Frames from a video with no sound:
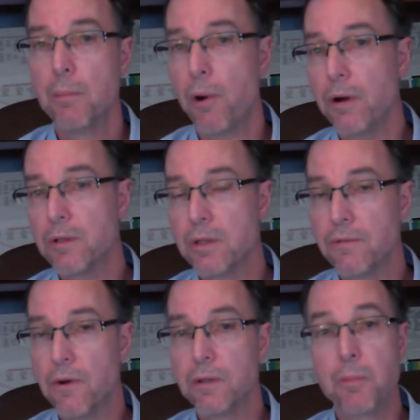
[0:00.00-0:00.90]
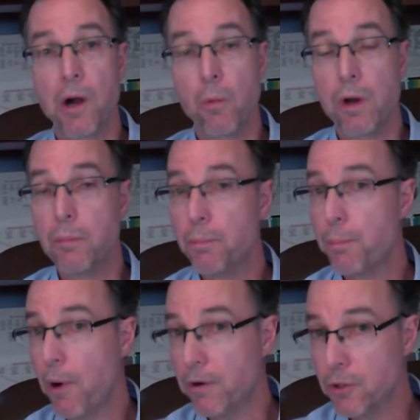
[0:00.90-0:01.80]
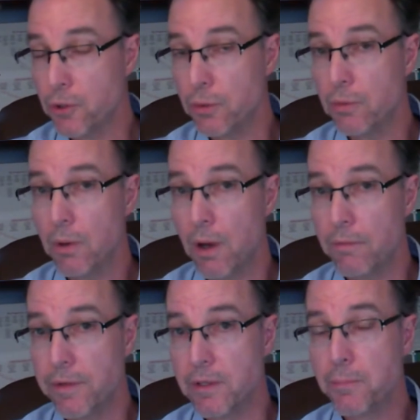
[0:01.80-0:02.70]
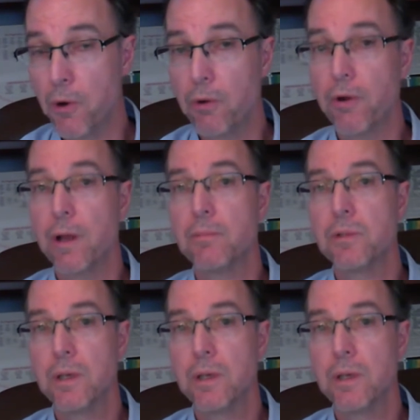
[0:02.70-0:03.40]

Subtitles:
parts as far as part 1 and part 2 of these programs,